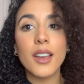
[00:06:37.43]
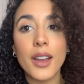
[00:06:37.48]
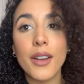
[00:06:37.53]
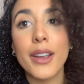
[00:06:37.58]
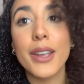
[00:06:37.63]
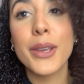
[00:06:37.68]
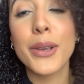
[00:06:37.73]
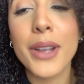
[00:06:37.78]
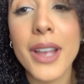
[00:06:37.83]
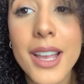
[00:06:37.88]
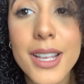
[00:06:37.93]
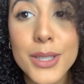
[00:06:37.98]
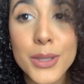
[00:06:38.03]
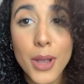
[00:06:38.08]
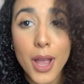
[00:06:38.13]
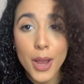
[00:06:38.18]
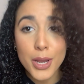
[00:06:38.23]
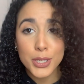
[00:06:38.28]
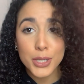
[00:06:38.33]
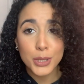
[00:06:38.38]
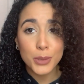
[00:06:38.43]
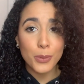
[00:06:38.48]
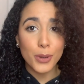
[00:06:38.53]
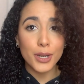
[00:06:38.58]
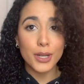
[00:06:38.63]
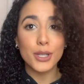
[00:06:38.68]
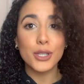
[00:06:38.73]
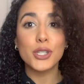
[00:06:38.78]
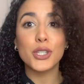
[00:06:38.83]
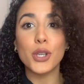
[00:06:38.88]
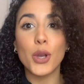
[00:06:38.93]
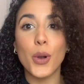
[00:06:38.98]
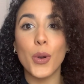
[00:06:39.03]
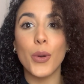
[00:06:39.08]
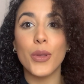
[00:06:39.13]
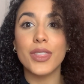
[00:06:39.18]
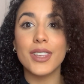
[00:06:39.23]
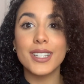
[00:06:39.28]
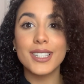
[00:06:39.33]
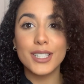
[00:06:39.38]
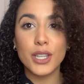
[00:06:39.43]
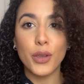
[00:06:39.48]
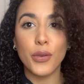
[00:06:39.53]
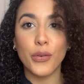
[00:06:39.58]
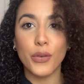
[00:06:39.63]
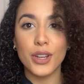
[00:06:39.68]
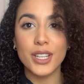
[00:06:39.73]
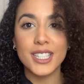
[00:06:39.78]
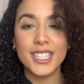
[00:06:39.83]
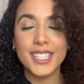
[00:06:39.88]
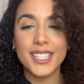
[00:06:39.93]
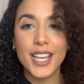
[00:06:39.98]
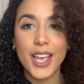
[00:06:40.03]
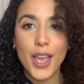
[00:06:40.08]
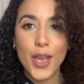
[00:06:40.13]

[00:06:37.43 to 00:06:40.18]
Alright, you guys, so I just wanted to show the difference